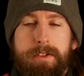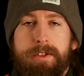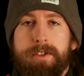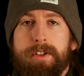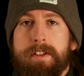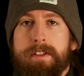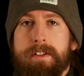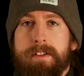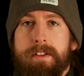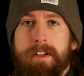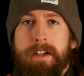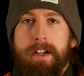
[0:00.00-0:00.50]
you
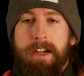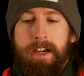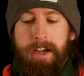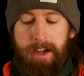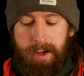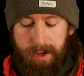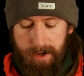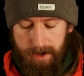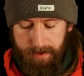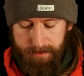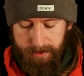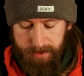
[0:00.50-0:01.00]
just
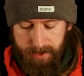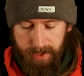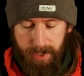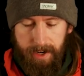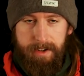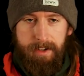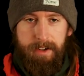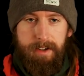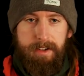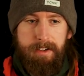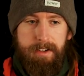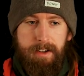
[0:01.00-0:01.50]
have
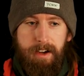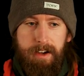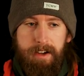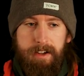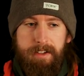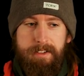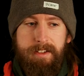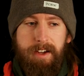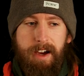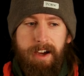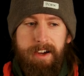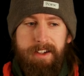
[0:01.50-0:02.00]
a
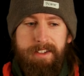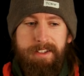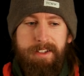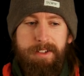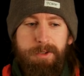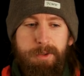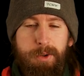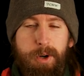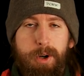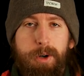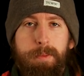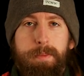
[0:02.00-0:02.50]
tied
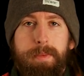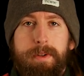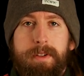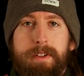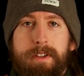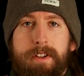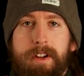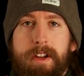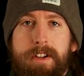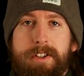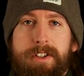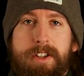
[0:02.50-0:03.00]
in rope.
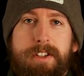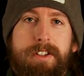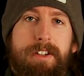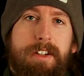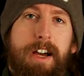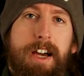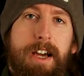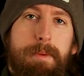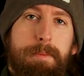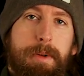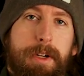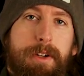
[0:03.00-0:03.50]
You can just
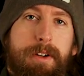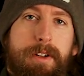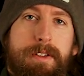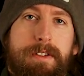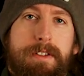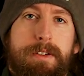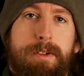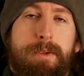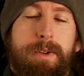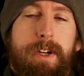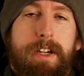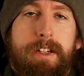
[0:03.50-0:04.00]
climb and
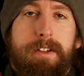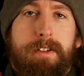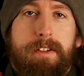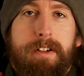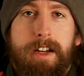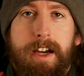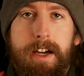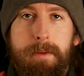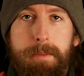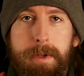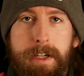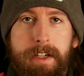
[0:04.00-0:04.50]
concentrate on the
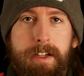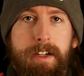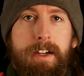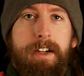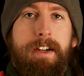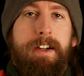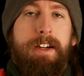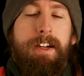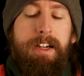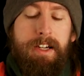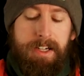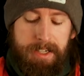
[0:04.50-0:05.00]
climbing.
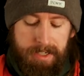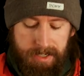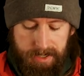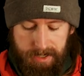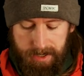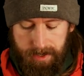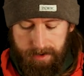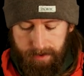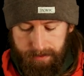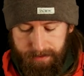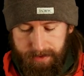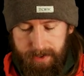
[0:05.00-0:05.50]

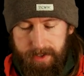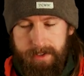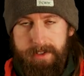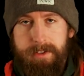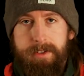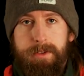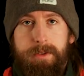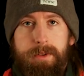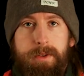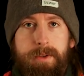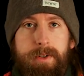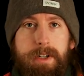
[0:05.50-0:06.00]
And with this,
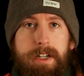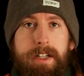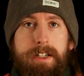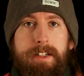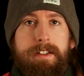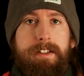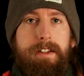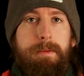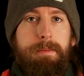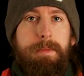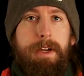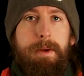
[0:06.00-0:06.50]
you really
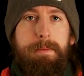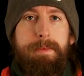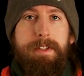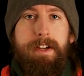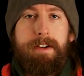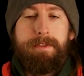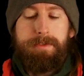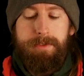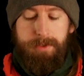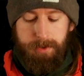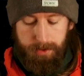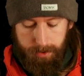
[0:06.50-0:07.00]
sometimes
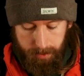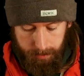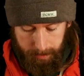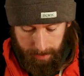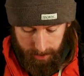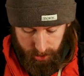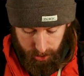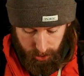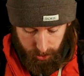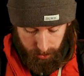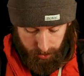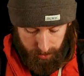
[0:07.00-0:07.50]
have to
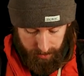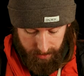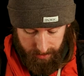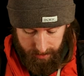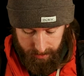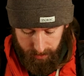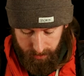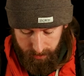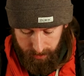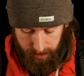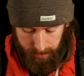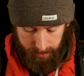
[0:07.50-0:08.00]
make sure
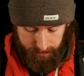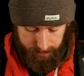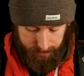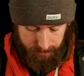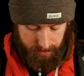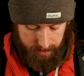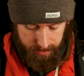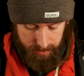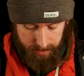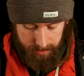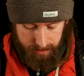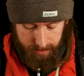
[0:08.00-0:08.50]
that you have
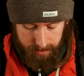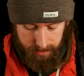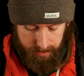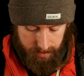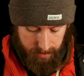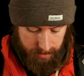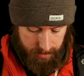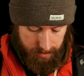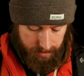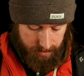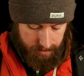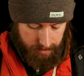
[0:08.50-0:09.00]

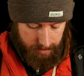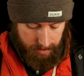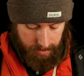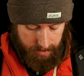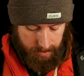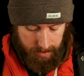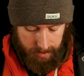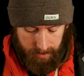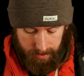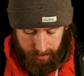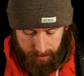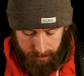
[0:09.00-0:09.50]
the
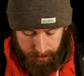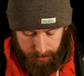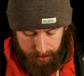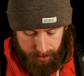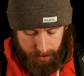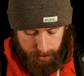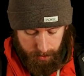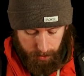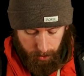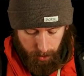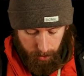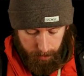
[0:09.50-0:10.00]

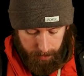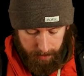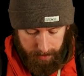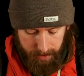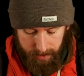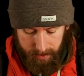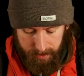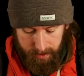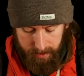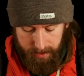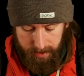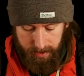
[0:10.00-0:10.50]
loose rope
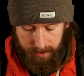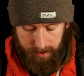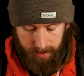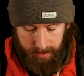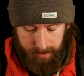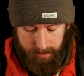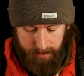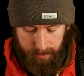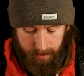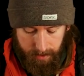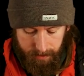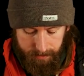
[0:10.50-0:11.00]
here
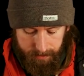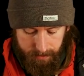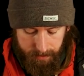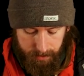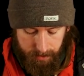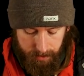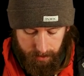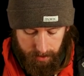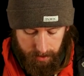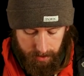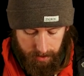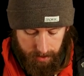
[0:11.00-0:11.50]
and you have
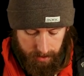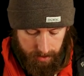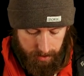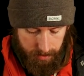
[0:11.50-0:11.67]
to